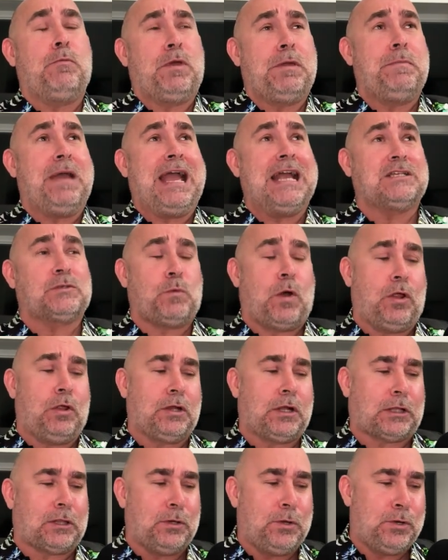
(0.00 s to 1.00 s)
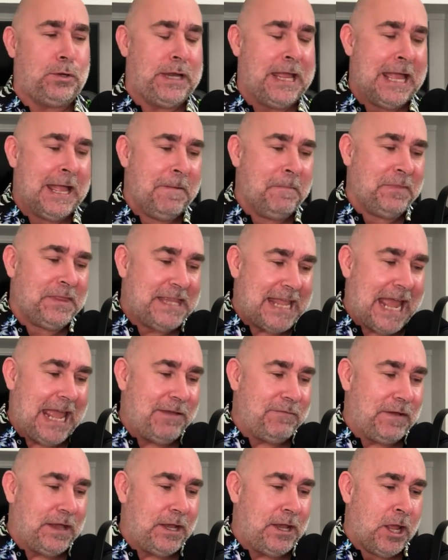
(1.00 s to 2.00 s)
And we may as well include
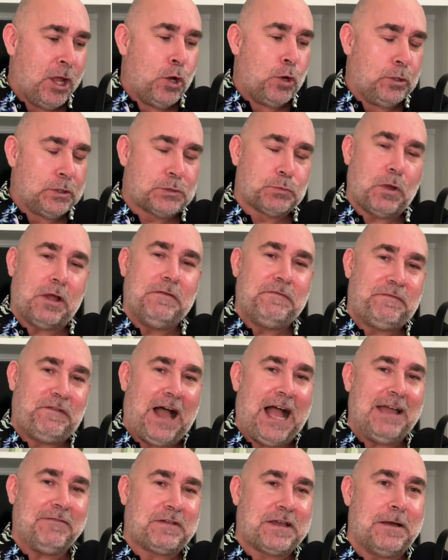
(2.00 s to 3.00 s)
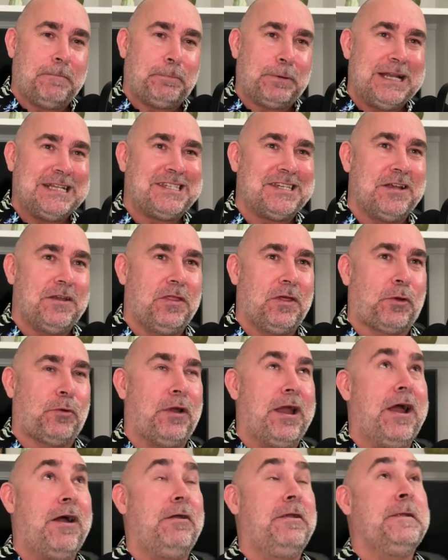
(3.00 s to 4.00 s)
David, who's run five companies into the
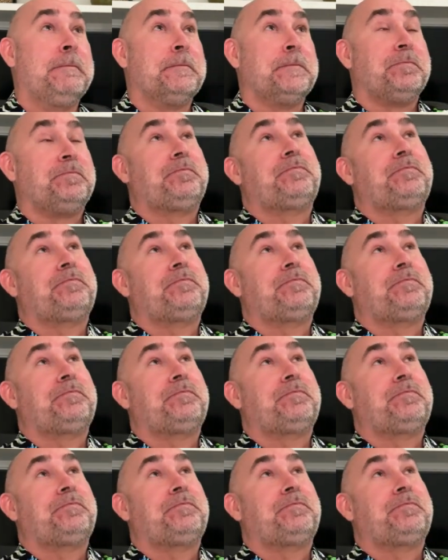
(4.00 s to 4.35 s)
ground,